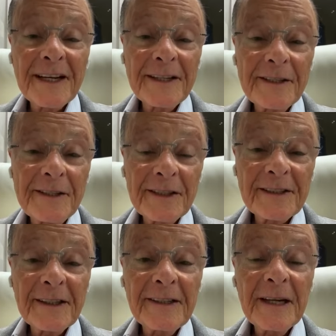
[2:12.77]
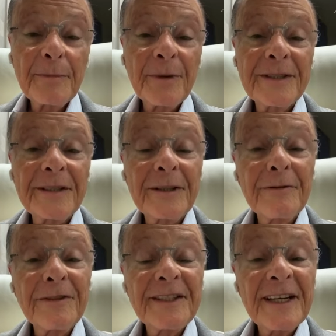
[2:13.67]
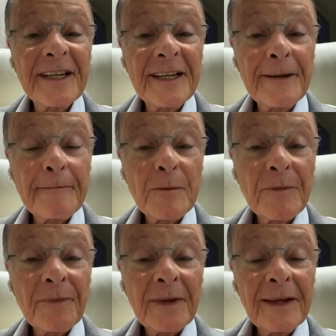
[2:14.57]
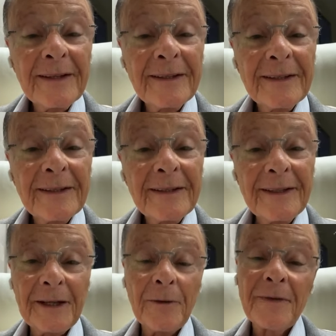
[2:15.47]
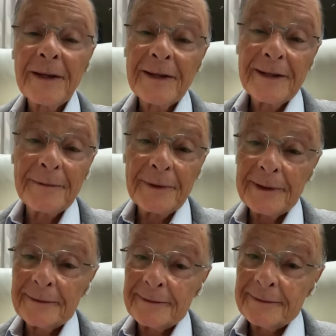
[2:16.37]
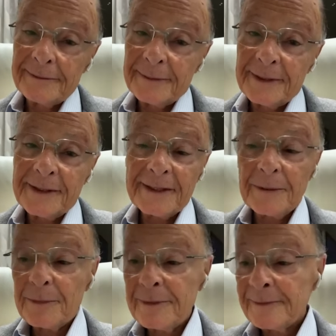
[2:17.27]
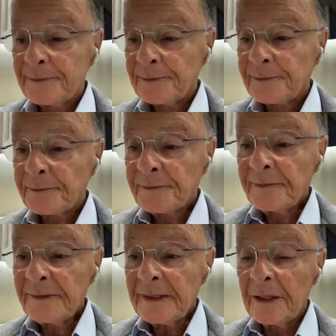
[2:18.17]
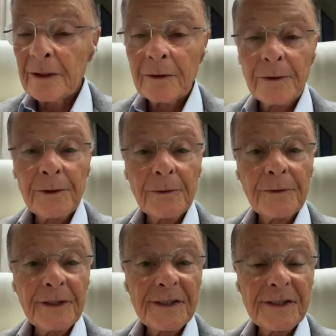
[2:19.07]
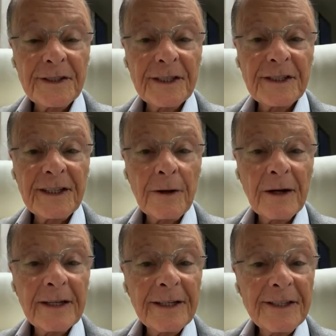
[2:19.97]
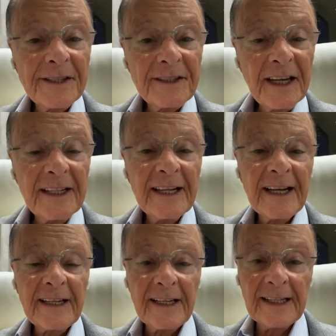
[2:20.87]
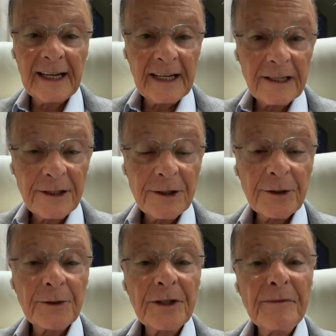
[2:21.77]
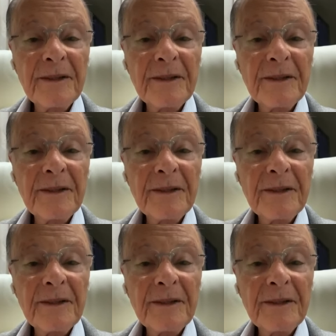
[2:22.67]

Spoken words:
So first you like that person and then you believe in them, that they are for you. For example, when I met Esther,